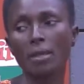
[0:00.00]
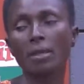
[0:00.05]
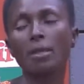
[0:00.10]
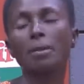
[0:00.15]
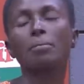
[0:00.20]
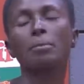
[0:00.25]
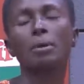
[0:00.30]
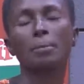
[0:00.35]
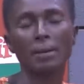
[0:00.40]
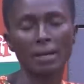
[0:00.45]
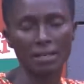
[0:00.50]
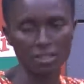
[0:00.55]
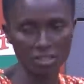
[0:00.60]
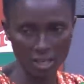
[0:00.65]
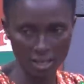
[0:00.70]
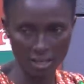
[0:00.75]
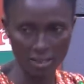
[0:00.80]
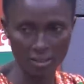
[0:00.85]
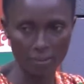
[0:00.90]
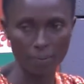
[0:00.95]
me
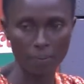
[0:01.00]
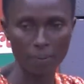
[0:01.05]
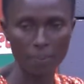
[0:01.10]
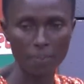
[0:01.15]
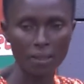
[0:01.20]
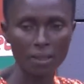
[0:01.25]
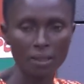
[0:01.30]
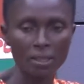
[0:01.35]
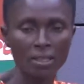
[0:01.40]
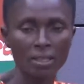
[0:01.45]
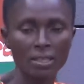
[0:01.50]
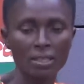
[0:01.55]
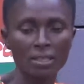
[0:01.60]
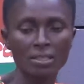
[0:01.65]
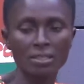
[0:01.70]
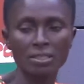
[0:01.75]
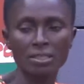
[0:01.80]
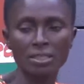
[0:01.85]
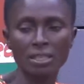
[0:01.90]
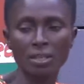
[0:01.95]
patching.
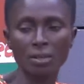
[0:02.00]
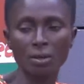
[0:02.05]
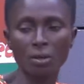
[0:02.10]
Inti,